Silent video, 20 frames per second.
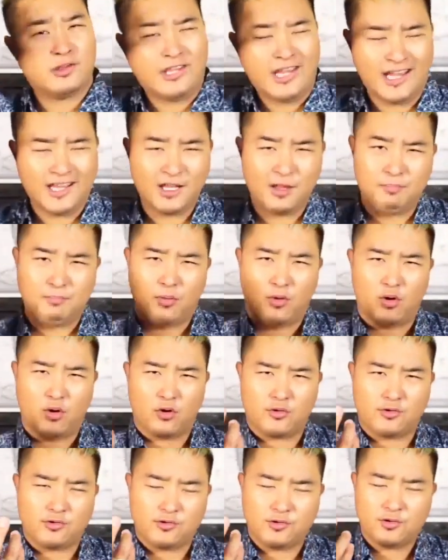
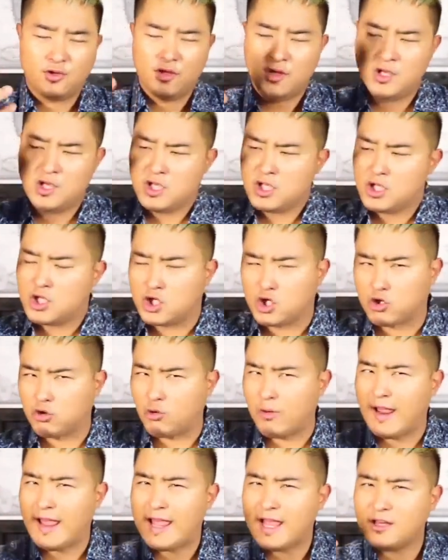teleports,
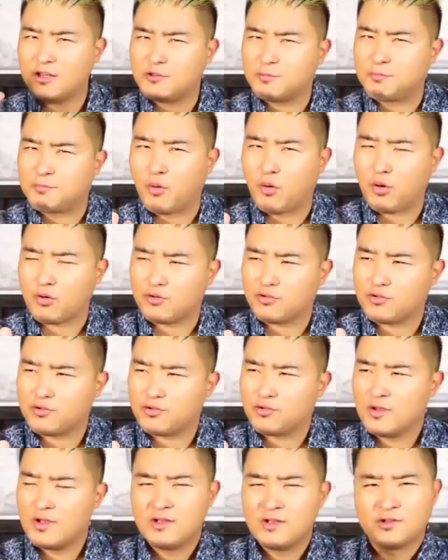
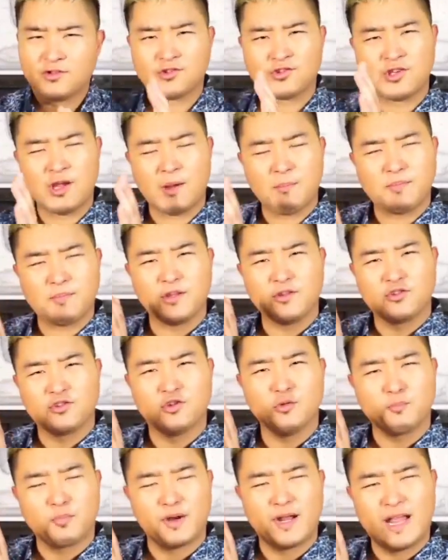transports something
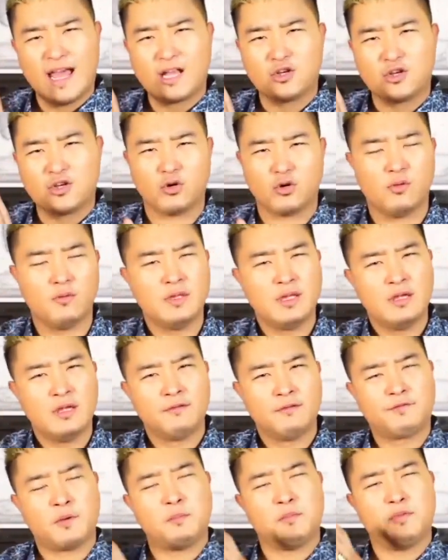supernatural
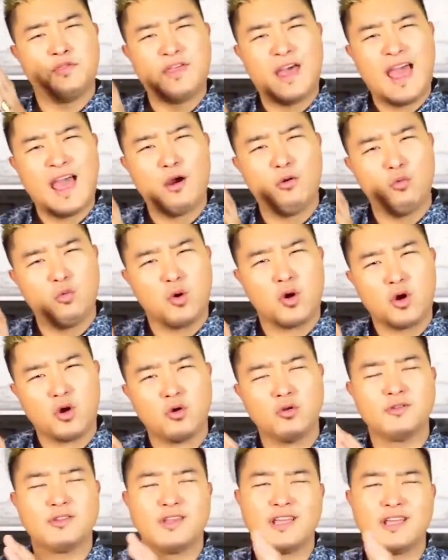from that
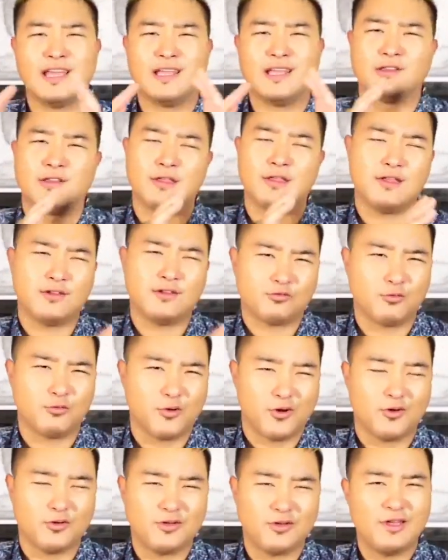world into this
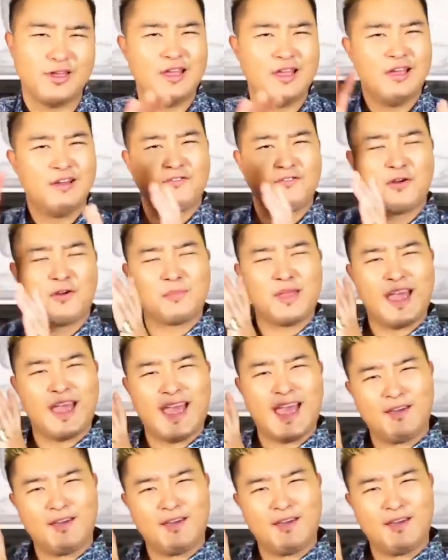world, from the